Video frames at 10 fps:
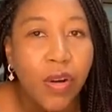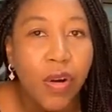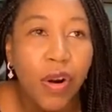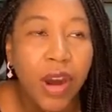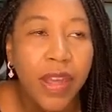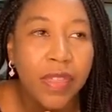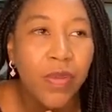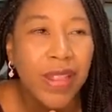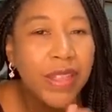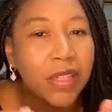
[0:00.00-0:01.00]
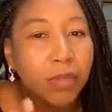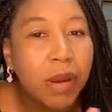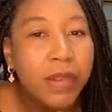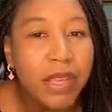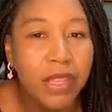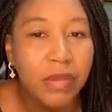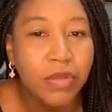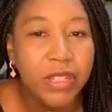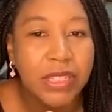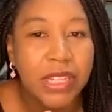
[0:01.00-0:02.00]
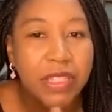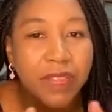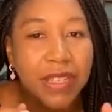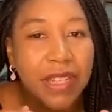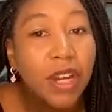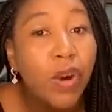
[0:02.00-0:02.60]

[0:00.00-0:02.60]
Or the one that's probably a little more extensive is a